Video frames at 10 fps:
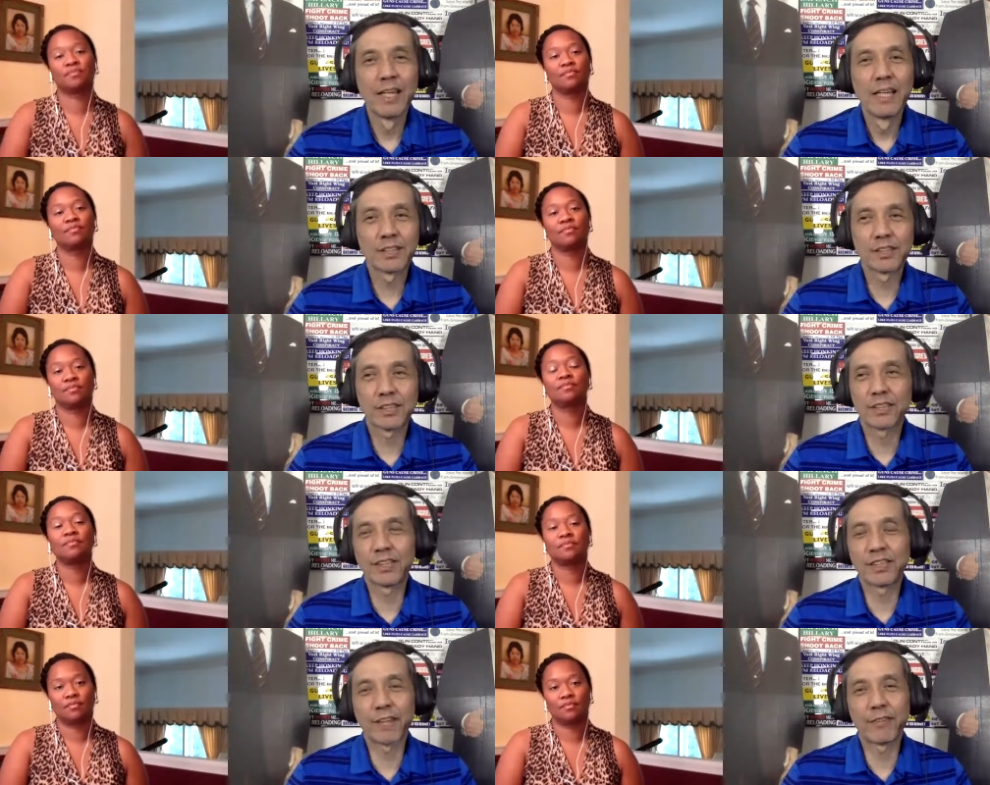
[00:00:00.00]

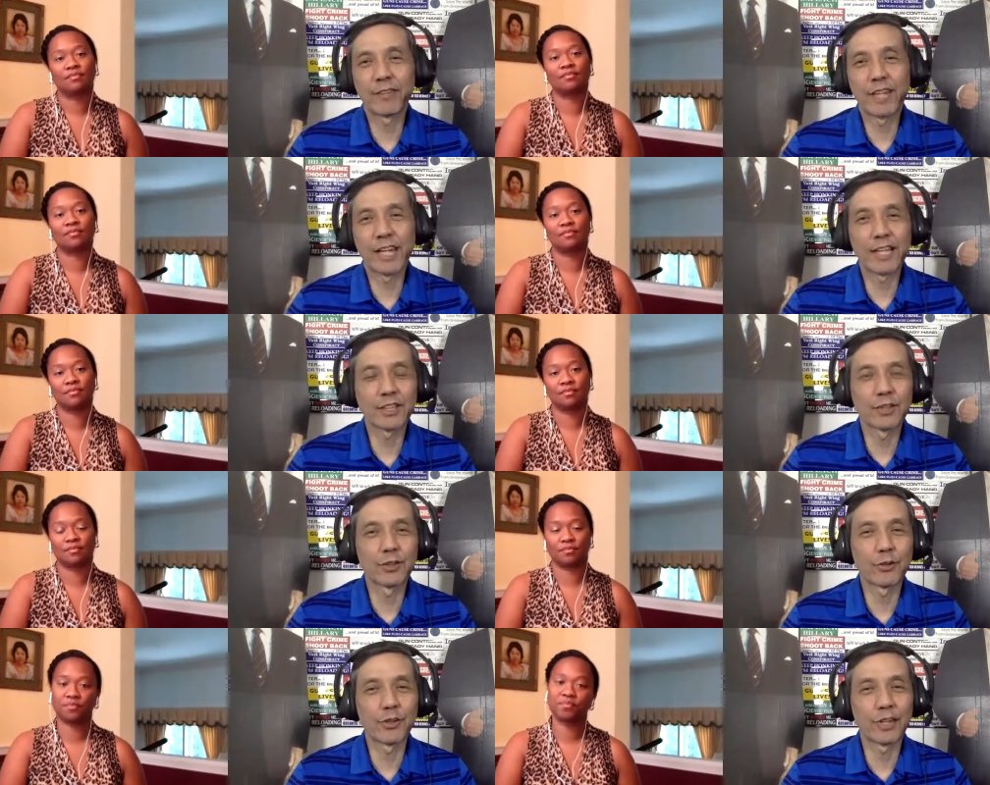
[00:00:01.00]
Speaker 1: 67 days
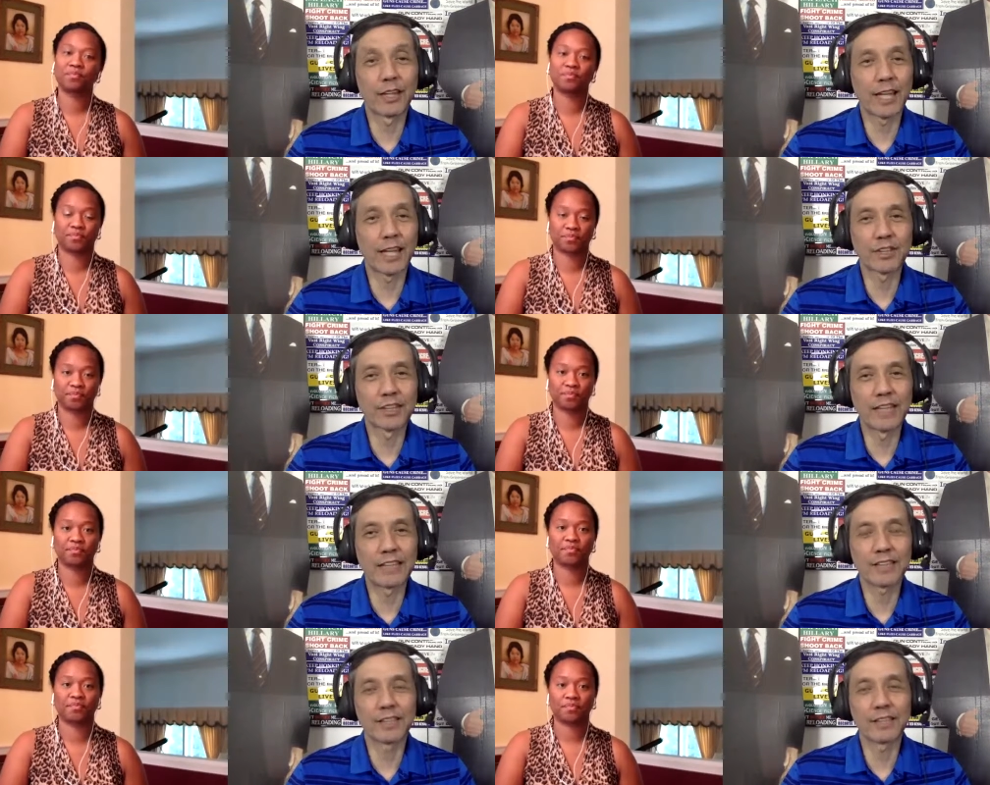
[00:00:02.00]
until the election.
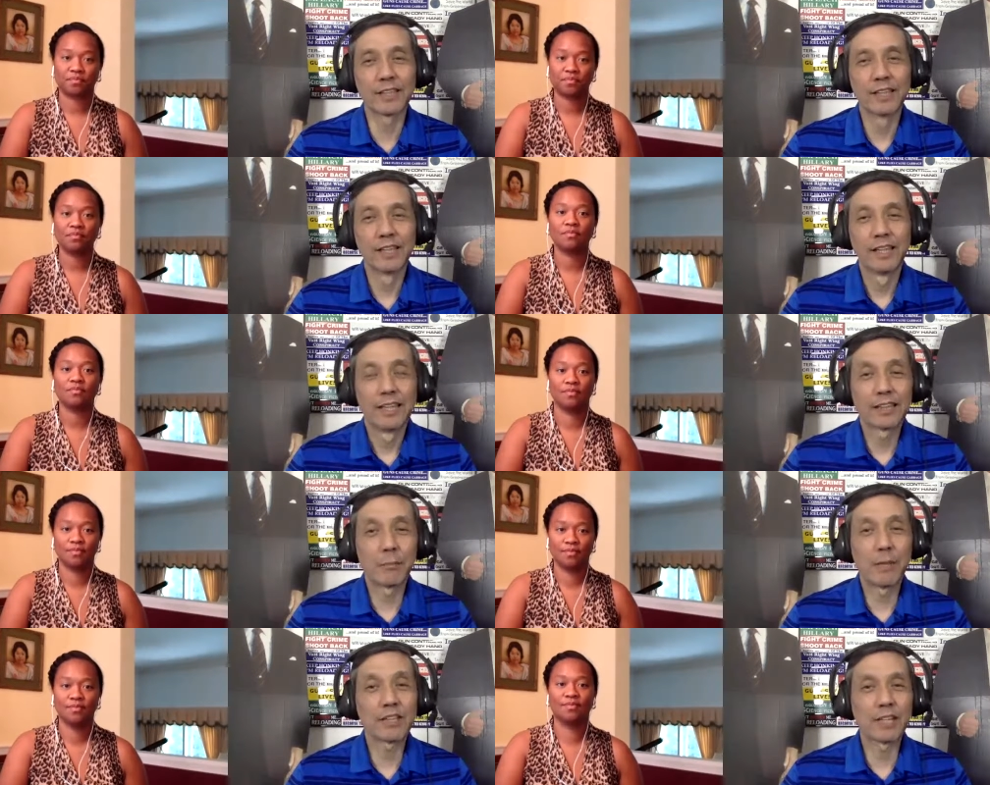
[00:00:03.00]
That's it's
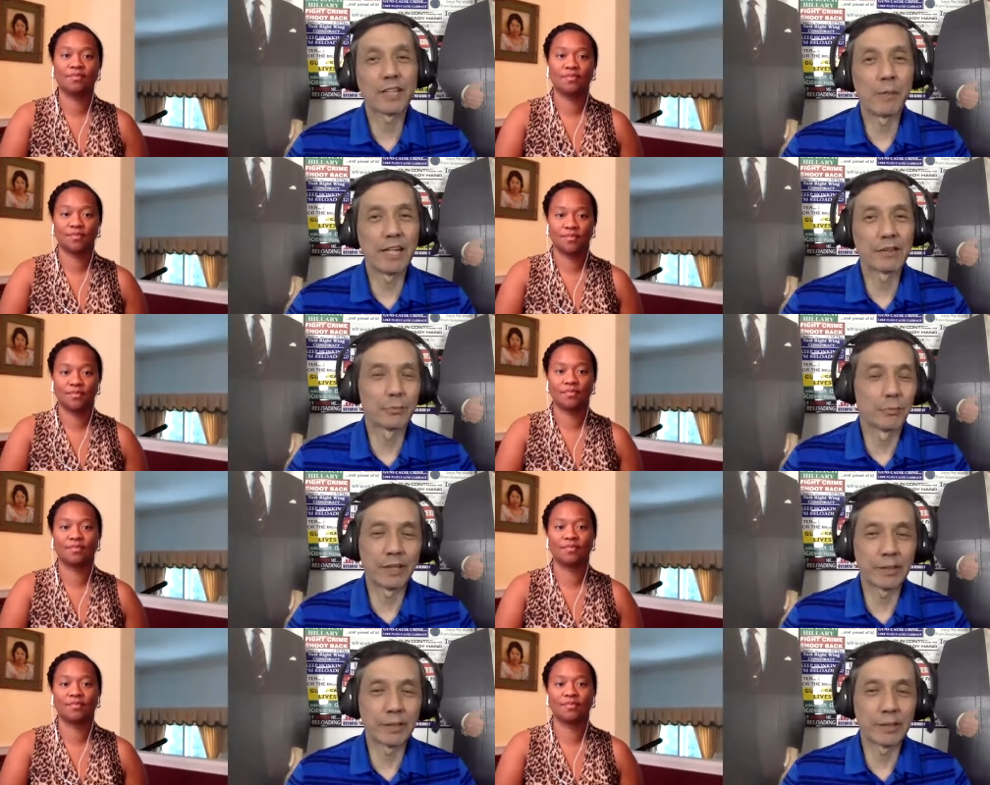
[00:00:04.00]
amazing. I mean, as we